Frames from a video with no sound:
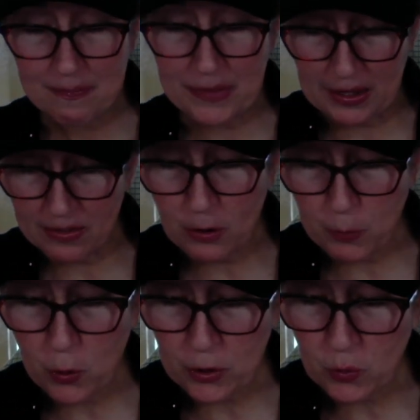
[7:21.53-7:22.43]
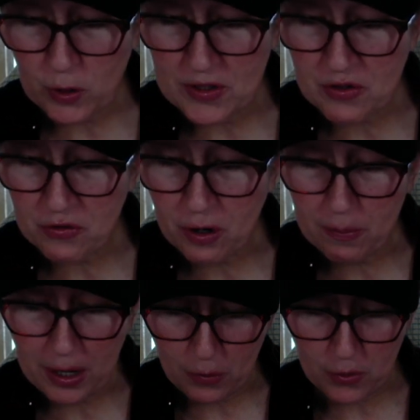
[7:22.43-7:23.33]
and their border was from
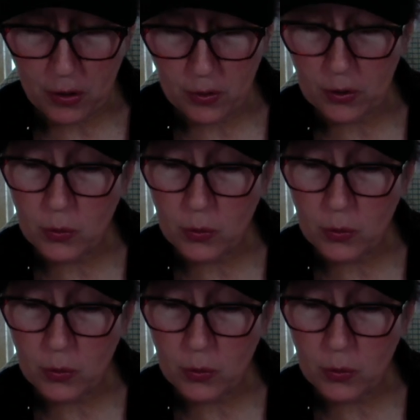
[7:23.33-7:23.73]
Aroer,